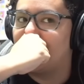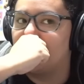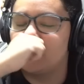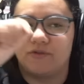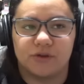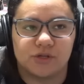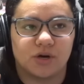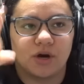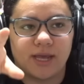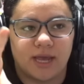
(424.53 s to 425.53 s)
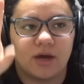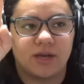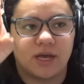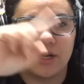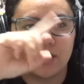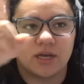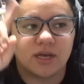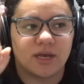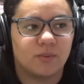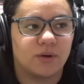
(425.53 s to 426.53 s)
in the future. Okay, okay, okay, okay,
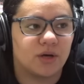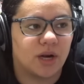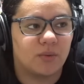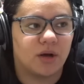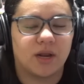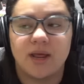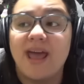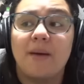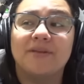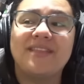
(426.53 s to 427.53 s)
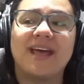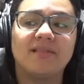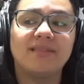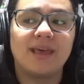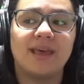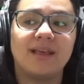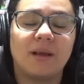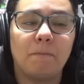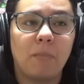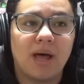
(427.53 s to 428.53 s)
okay. We got it. We got it. But that thing,
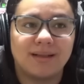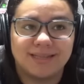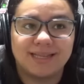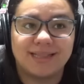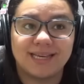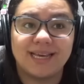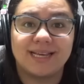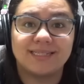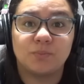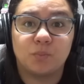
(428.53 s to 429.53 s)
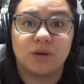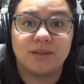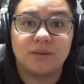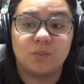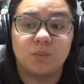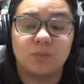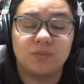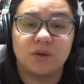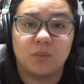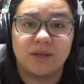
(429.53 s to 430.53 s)
the the thing is what
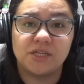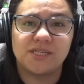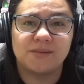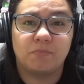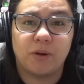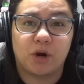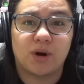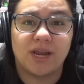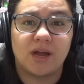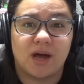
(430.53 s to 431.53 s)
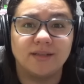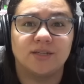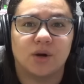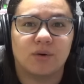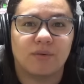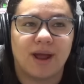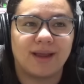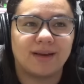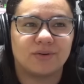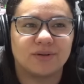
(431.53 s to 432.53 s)
the witch is buried under,
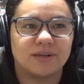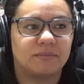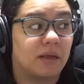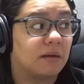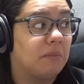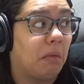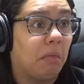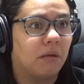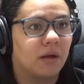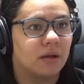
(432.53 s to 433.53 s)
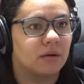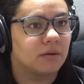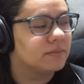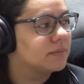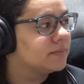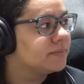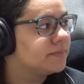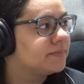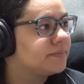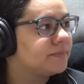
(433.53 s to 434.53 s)
right? Or I don't know.
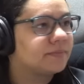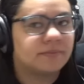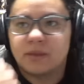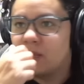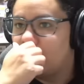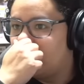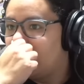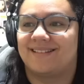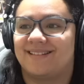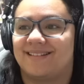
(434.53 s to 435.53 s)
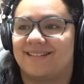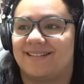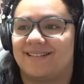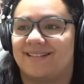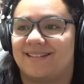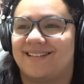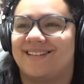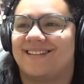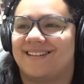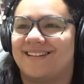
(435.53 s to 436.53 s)
It's kind of. What are
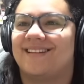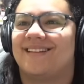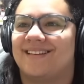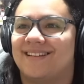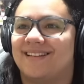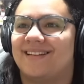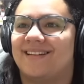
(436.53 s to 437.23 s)
you doing? Three guesses.